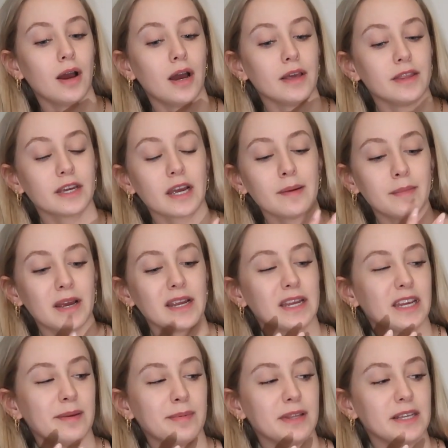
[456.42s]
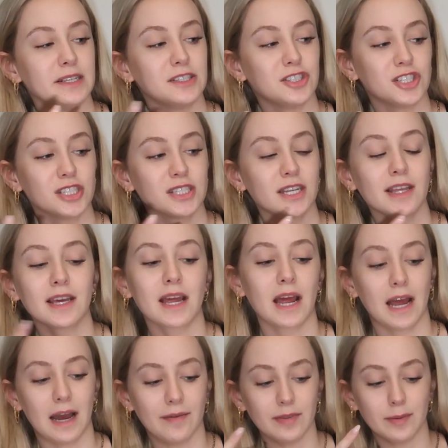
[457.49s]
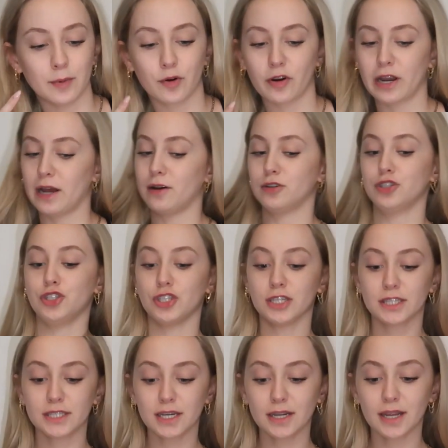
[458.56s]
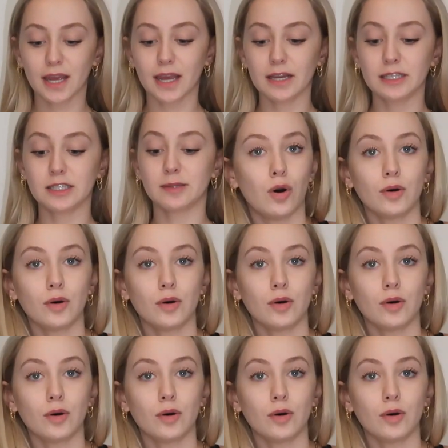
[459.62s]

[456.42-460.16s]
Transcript: I think I might keep these just to like have them around just in case.